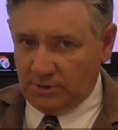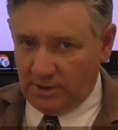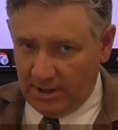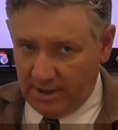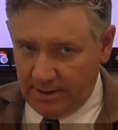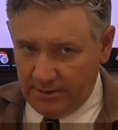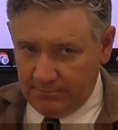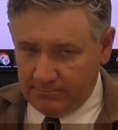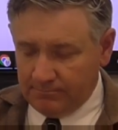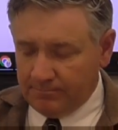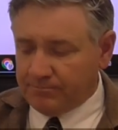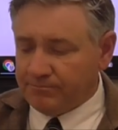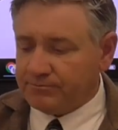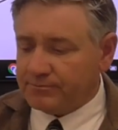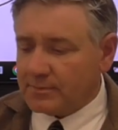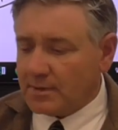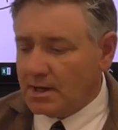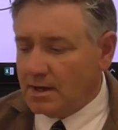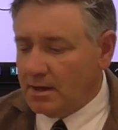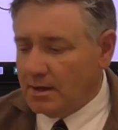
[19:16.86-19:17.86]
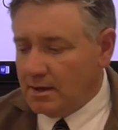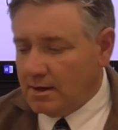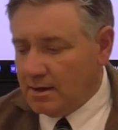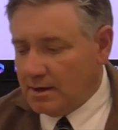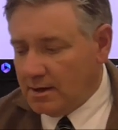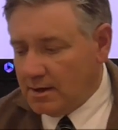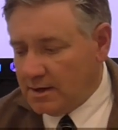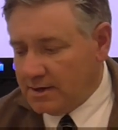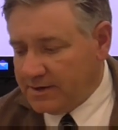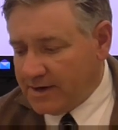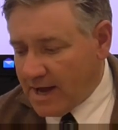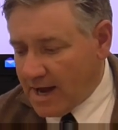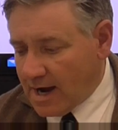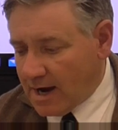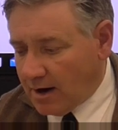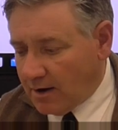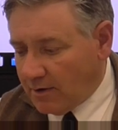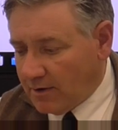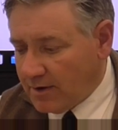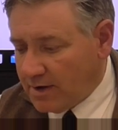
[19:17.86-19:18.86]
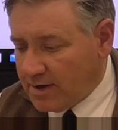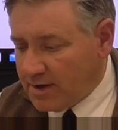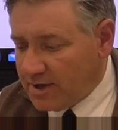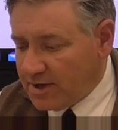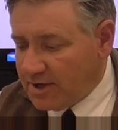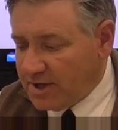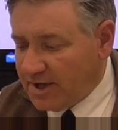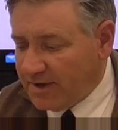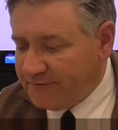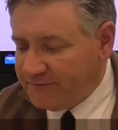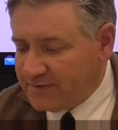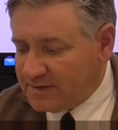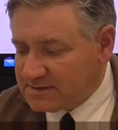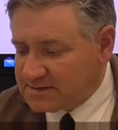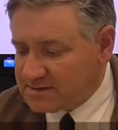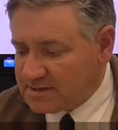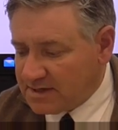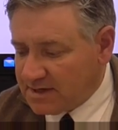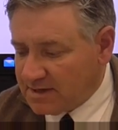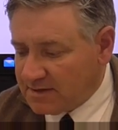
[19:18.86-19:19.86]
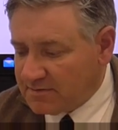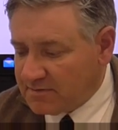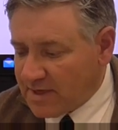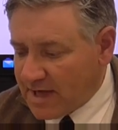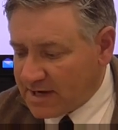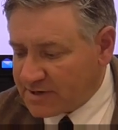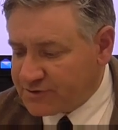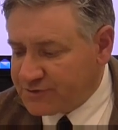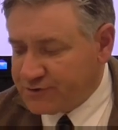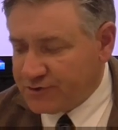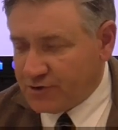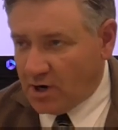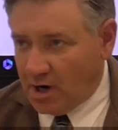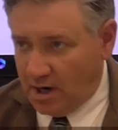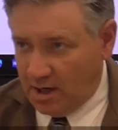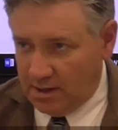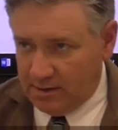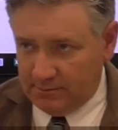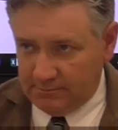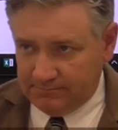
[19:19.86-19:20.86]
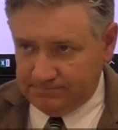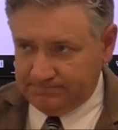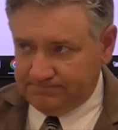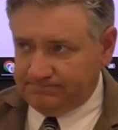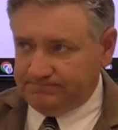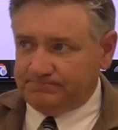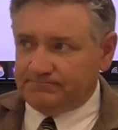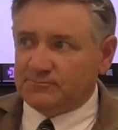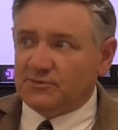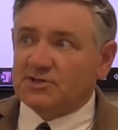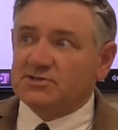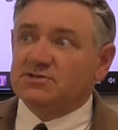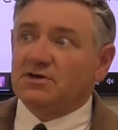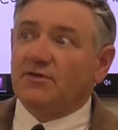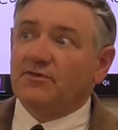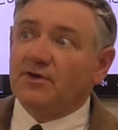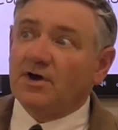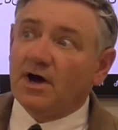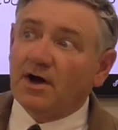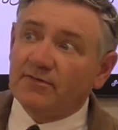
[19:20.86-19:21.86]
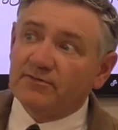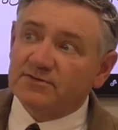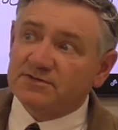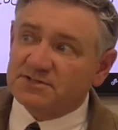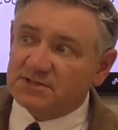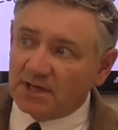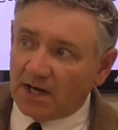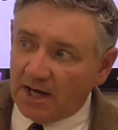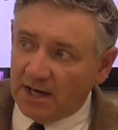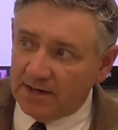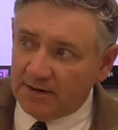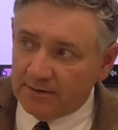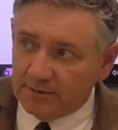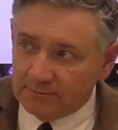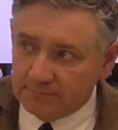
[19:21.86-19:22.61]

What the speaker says: Okay? Now, if it's an electron that's on the other side,